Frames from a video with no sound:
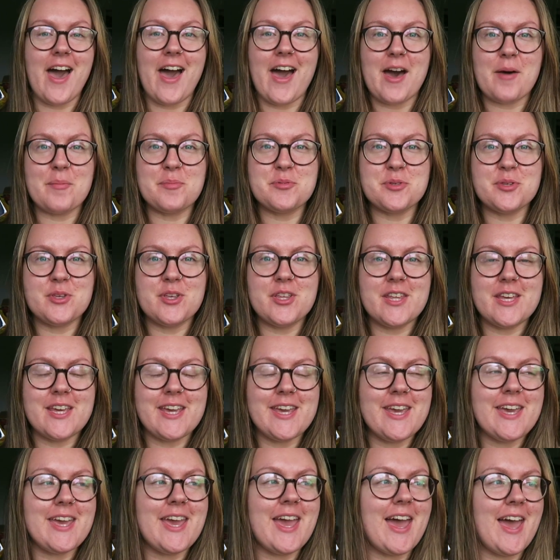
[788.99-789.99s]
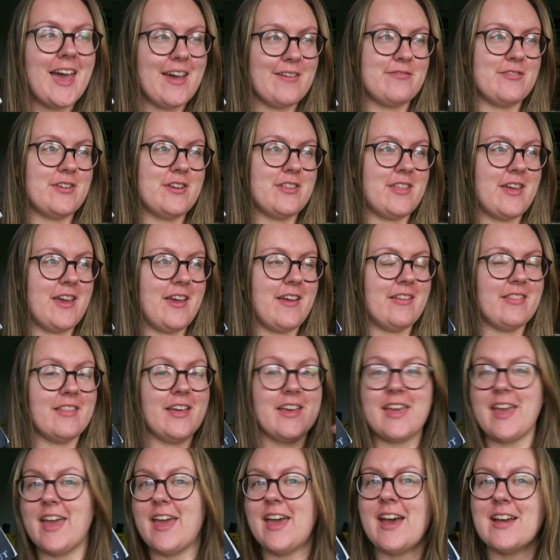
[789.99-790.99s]
absolutely everything.
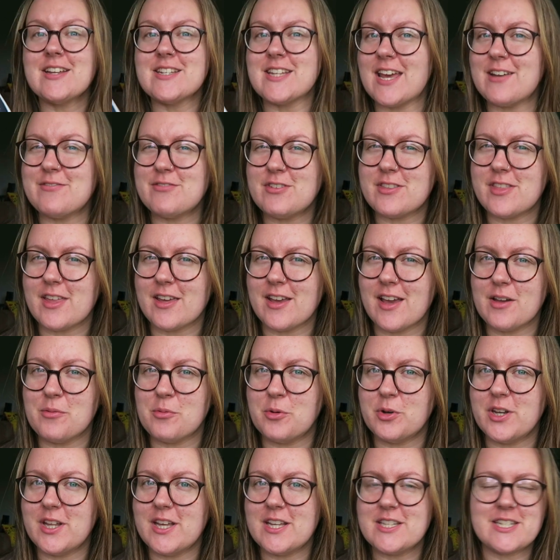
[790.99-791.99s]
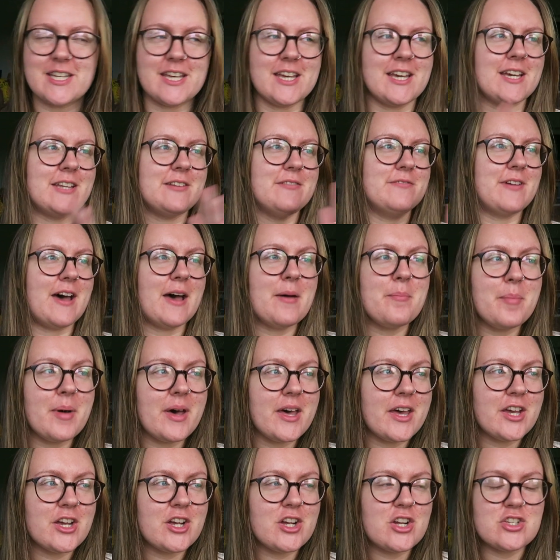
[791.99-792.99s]
Like, it had everything I wanted. It had
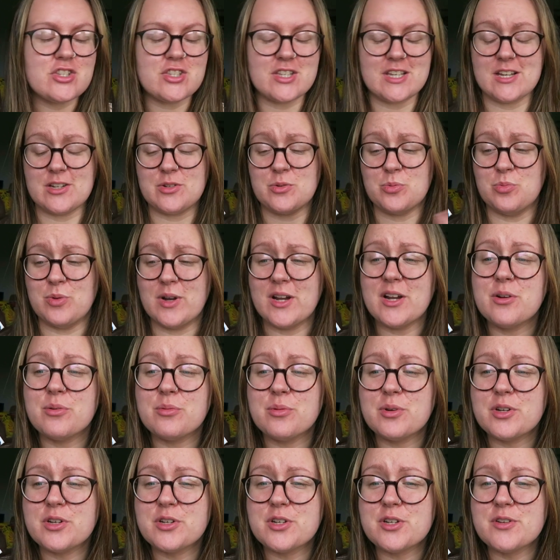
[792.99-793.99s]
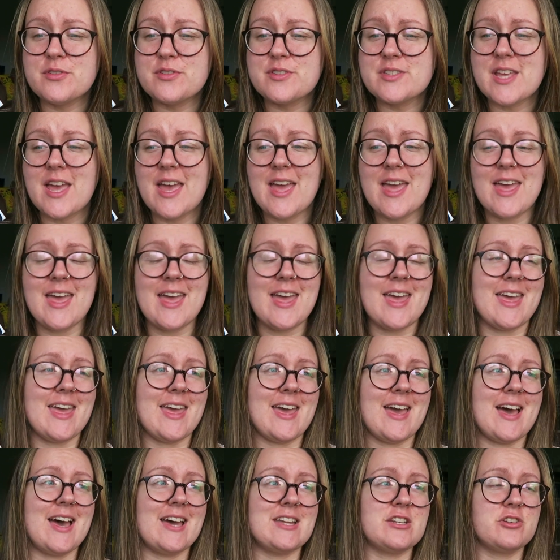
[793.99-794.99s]
vampires, it had werewolves, it
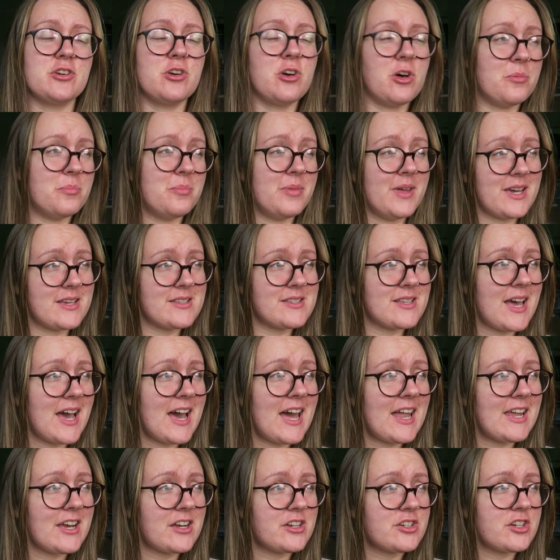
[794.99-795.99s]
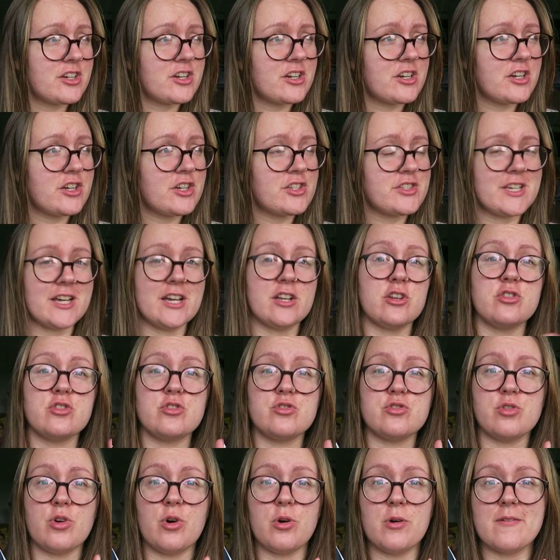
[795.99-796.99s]
had complex characters, it had
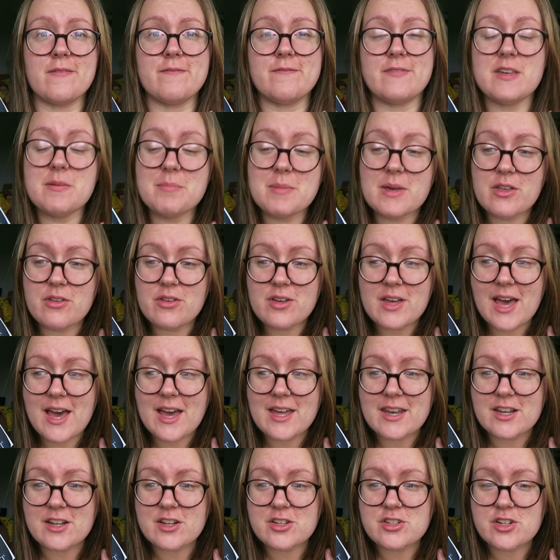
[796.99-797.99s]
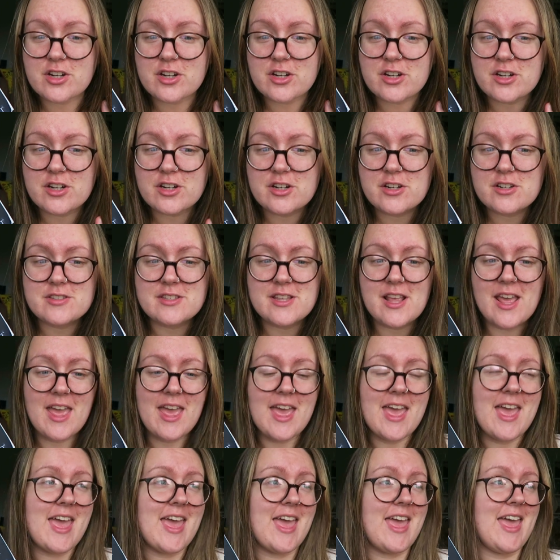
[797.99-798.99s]
strong female characters,
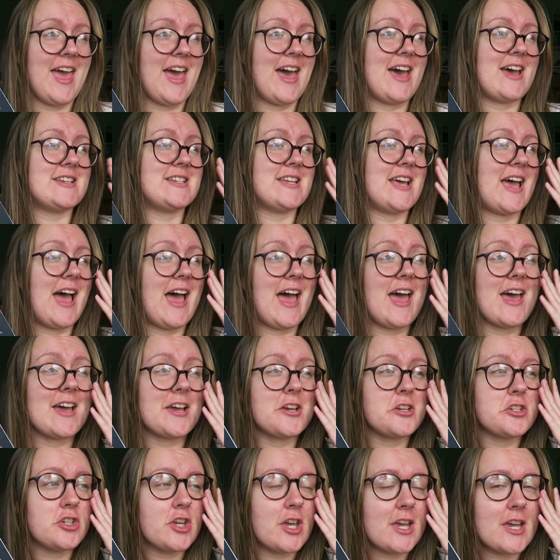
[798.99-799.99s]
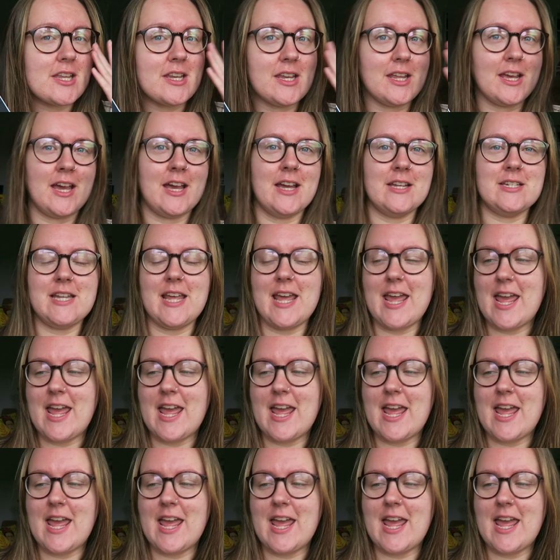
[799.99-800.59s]
it had action, it had